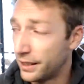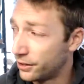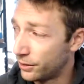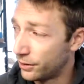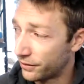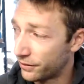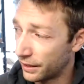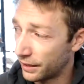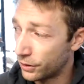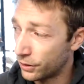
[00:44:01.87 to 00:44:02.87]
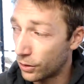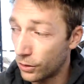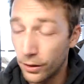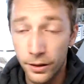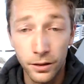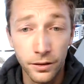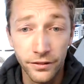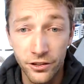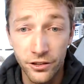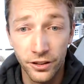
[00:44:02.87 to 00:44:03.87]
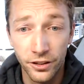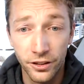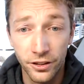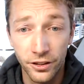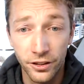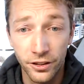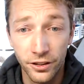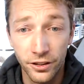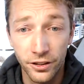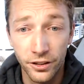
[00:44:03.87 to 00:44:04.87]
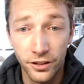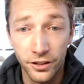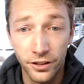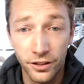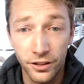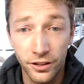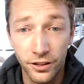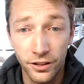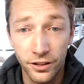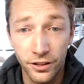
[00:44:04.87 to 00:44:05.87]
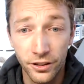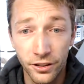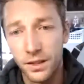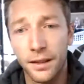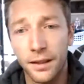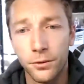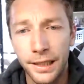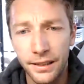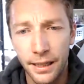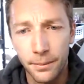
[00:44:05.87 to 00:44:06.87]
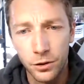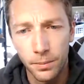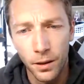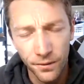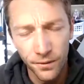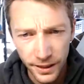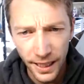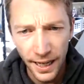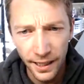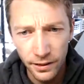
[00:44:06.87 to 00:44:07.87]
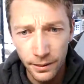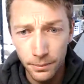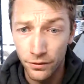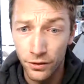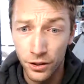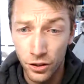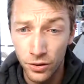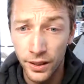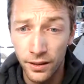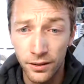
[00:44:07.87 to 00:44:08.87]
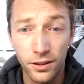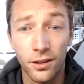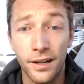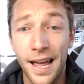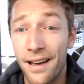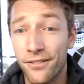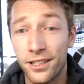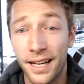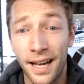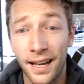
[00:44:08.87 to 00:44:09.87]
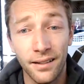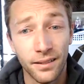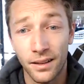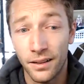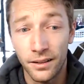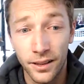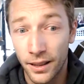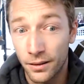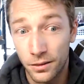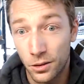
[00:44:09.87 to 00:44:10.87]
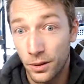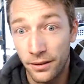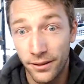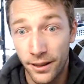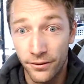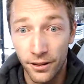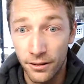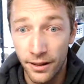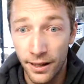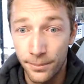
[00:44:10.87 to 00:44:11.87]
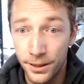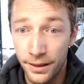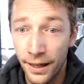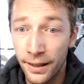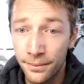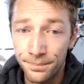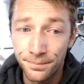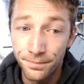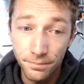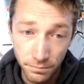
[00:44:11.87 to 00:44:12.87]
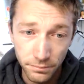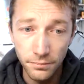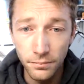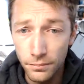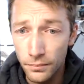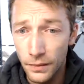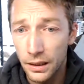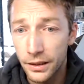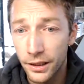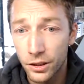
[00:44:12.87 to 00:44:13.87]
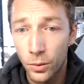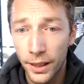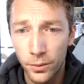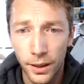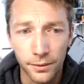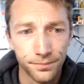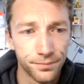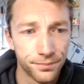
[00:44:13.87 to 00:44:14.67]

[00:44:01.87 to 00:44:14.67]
I do have to get a new coil eventually now because I've tested it and it's not reading the temperature perfectly accurate, but for 2 years on every day, 25, 30 dabs a day, it does quite well.